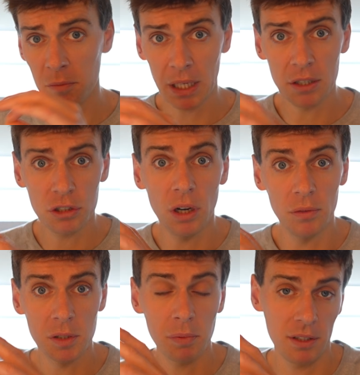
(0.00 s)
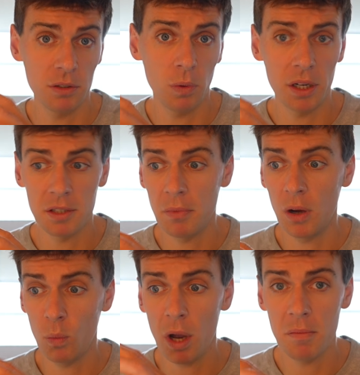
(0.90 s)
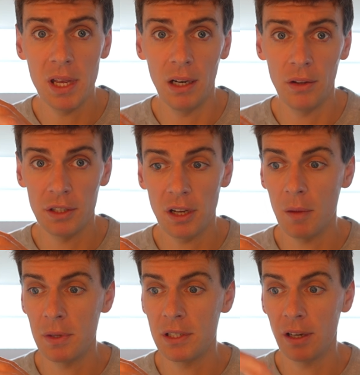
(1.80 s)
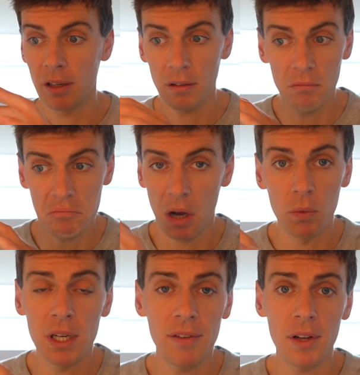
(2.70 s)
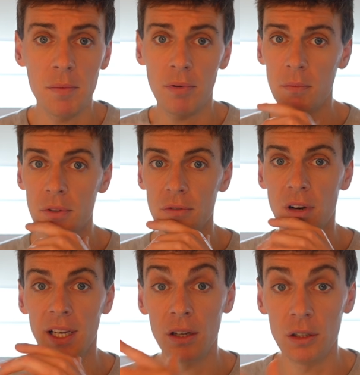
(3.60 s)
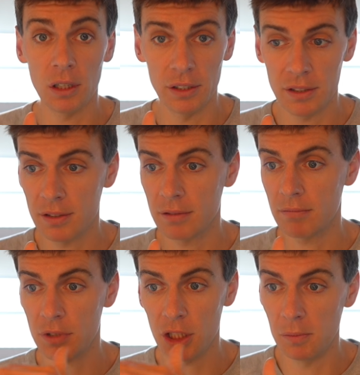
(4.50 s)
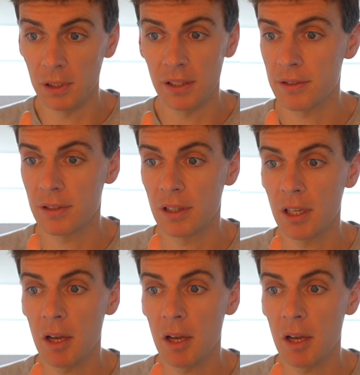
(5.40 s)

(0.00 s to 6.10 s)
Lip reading: be controlled to plus or minus 1 mil on the diameter, I wouldn't have any problems running hookless, tubeless.